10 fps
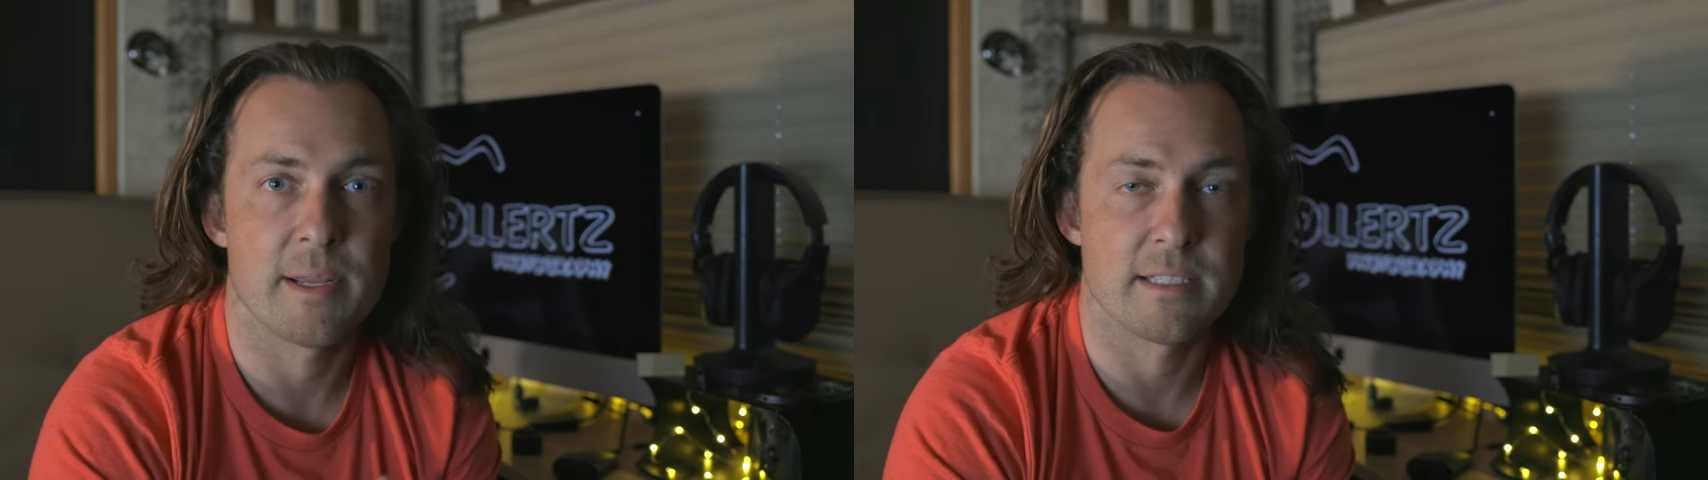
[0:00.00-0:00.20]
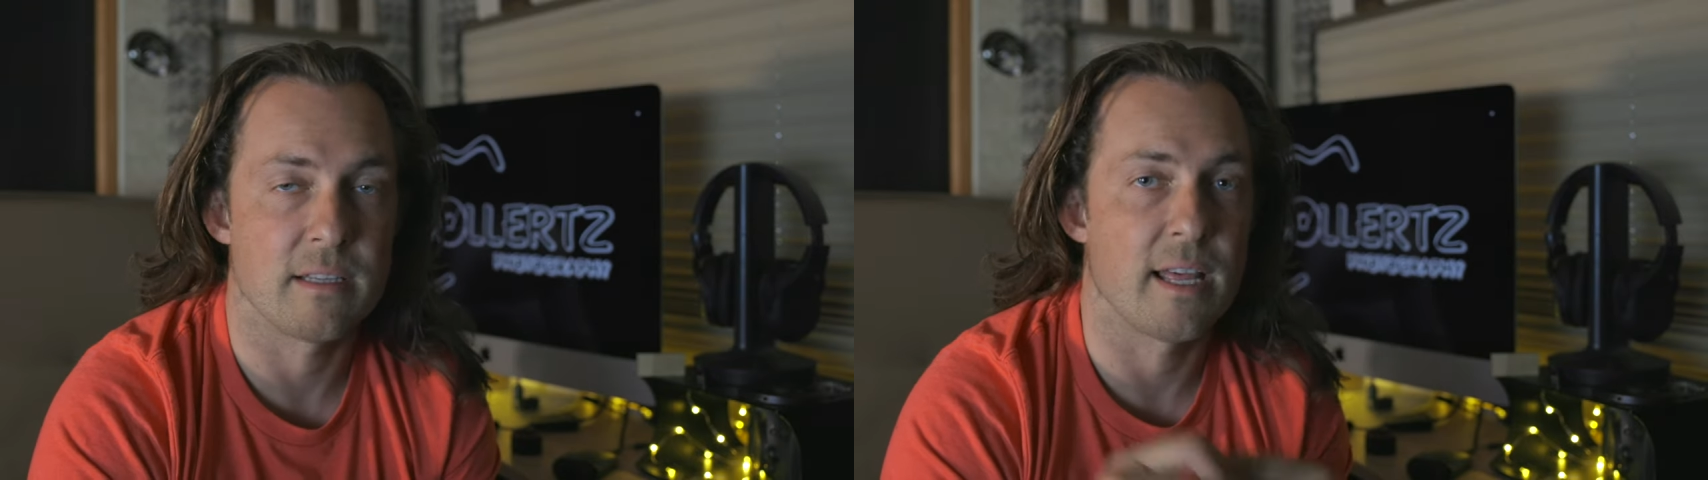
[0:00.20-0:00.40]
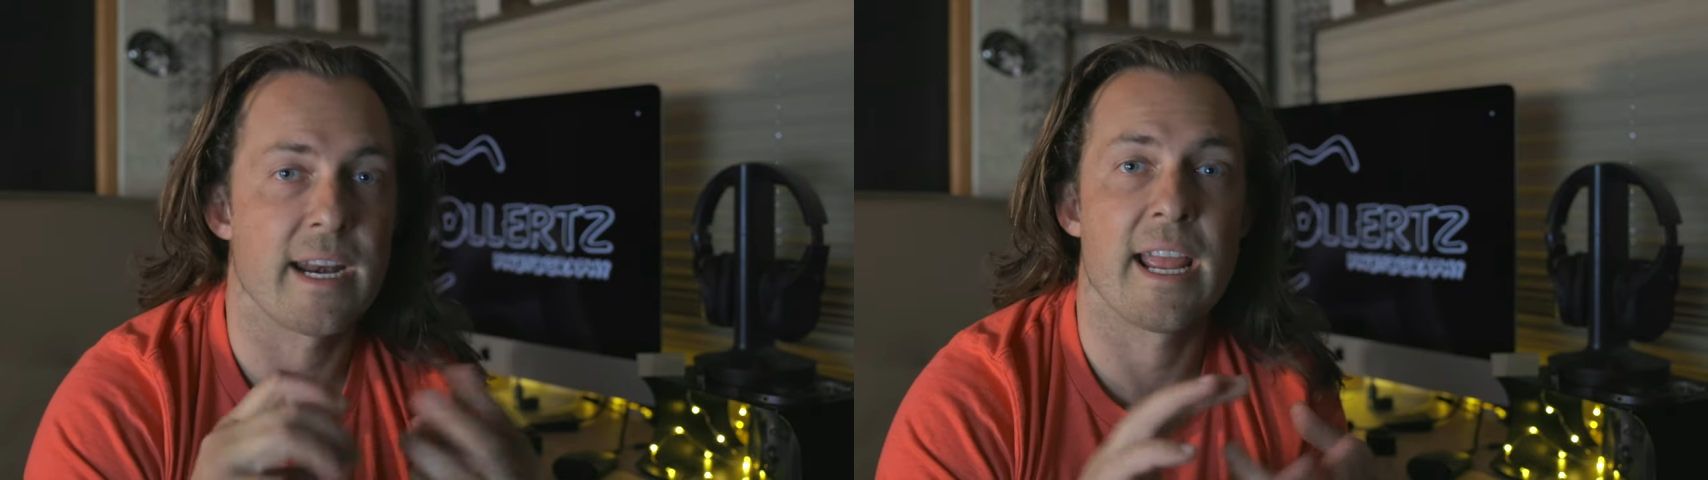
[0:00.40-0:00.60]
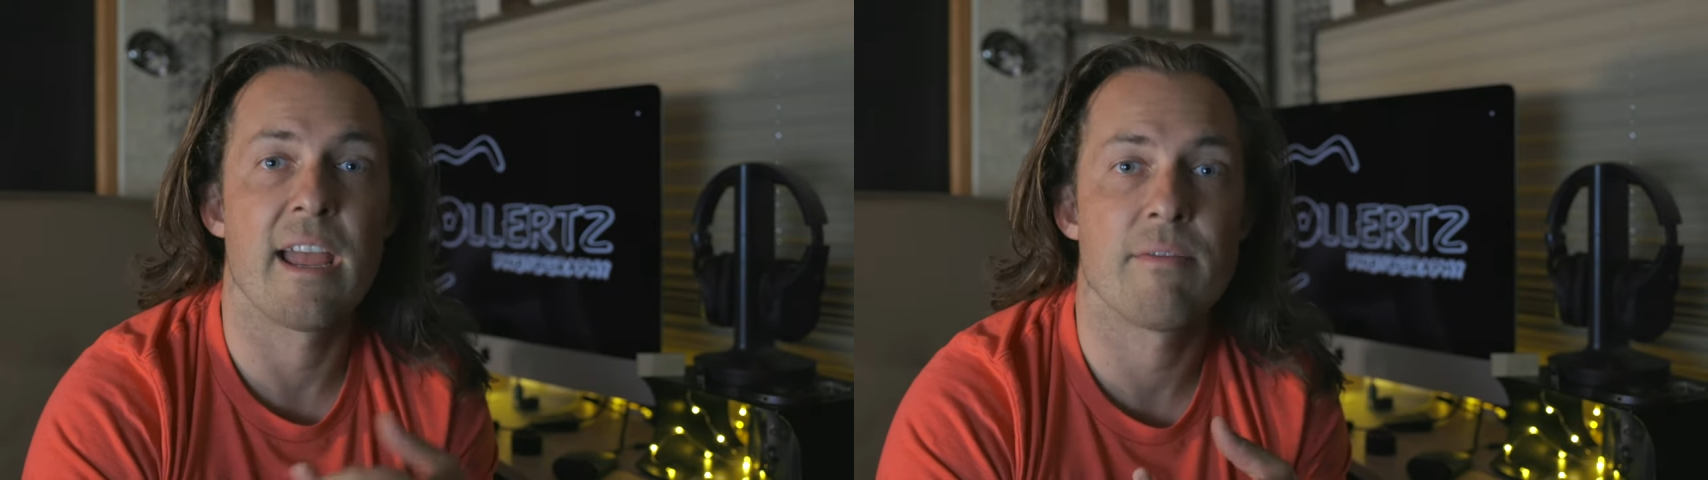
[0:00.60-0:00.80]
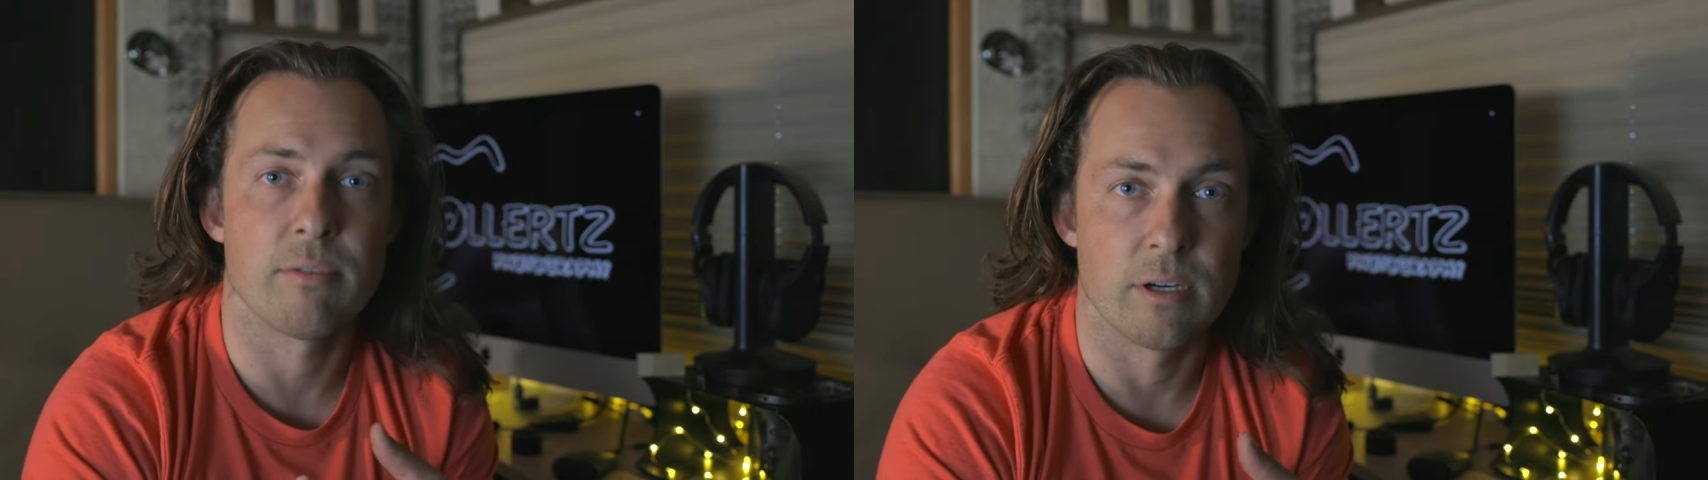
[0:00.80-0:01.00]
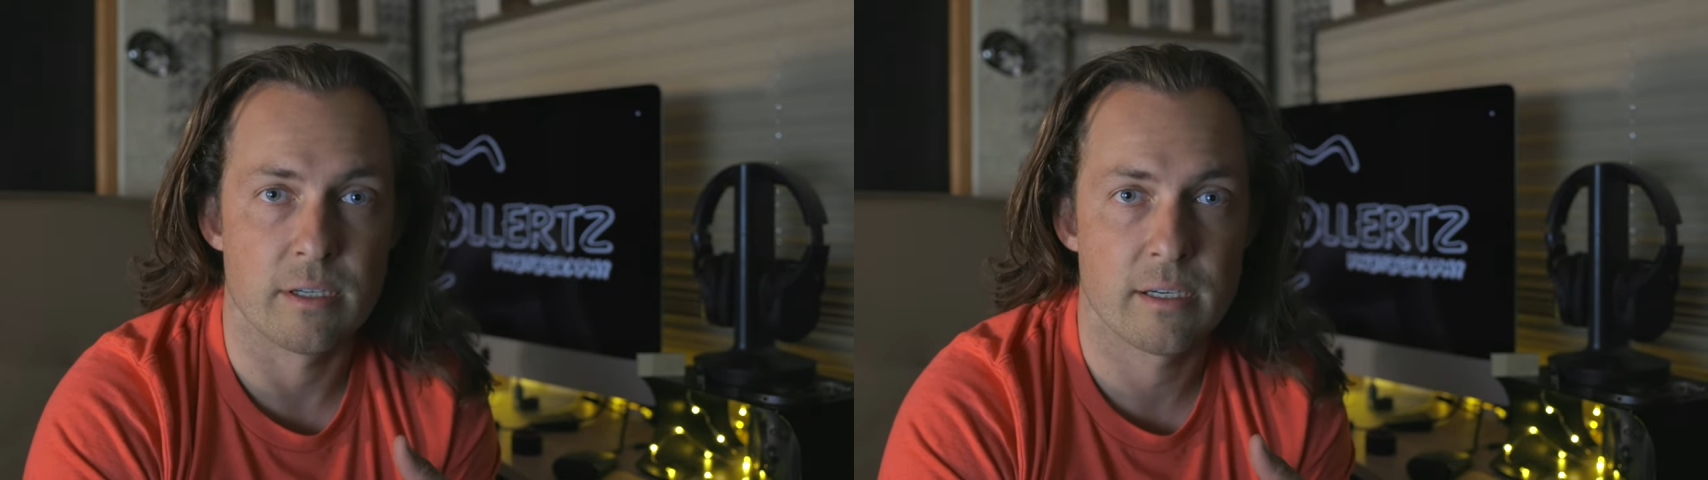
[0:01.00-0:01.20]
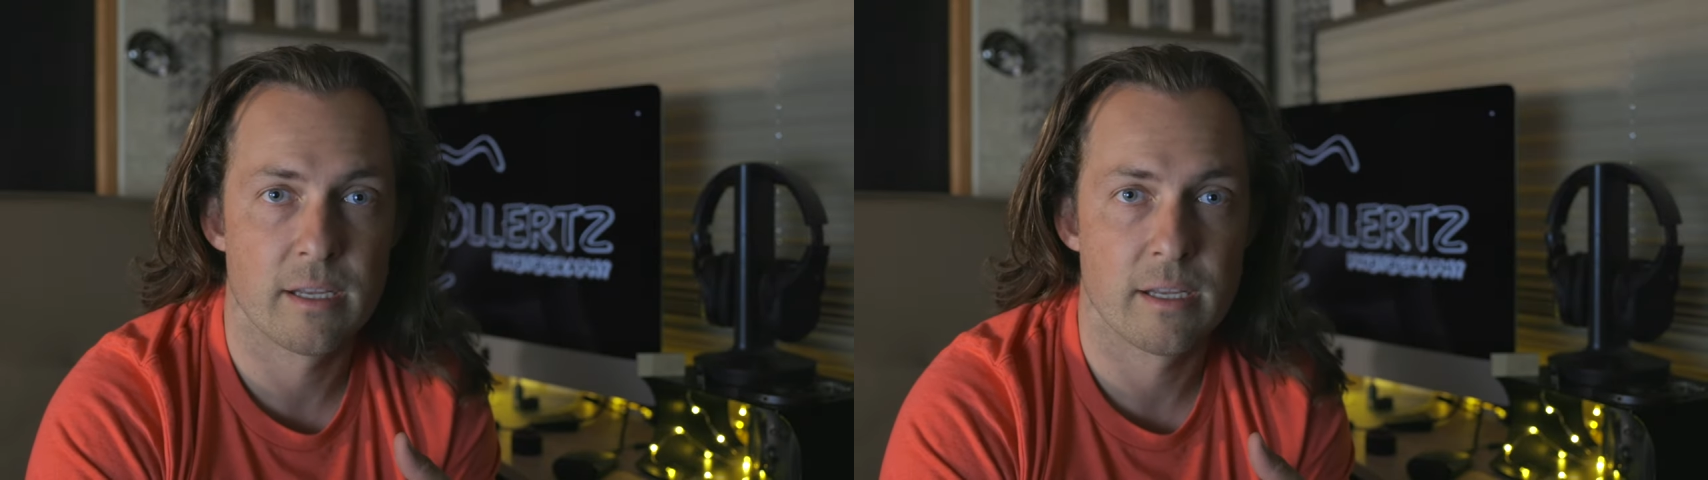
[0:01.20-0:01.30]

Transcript: it's a lot of effort,